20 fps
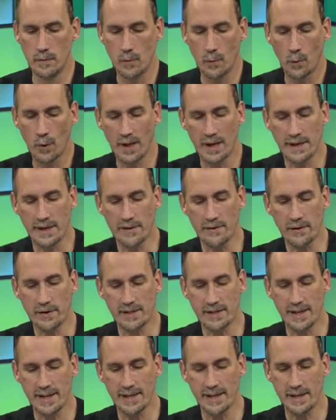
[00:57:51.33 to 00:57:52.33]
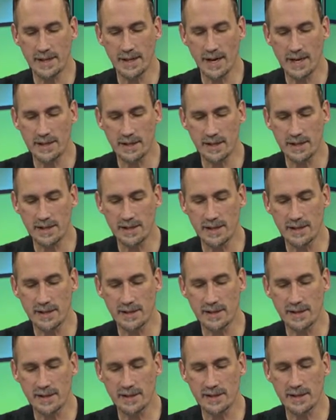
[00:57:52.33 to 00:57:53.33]
Well, I never said that logic
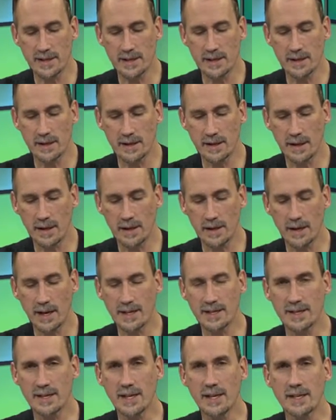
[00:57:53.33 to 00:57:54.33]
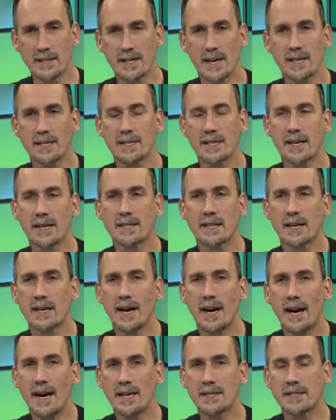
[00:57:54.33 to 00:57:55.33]
ceases to uh, exist. I said the
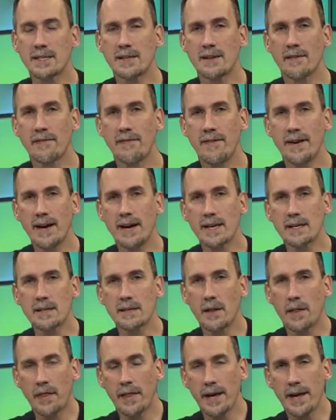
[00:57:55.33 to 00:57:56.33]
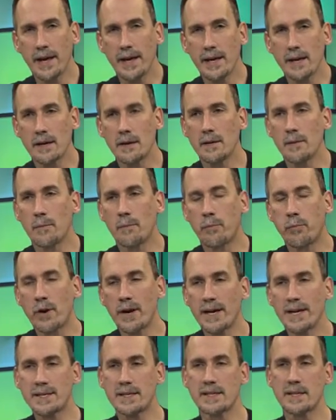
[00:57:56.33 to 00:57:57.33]
cause and effect thing
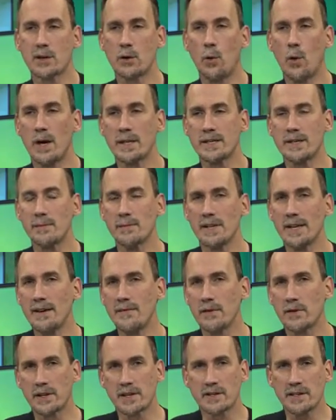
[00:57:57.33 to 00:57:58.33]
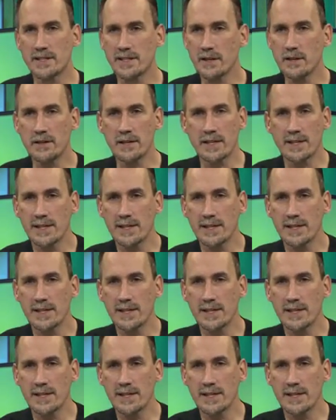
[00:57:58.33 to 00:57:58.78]
breaks at the quantum level. There's still okay.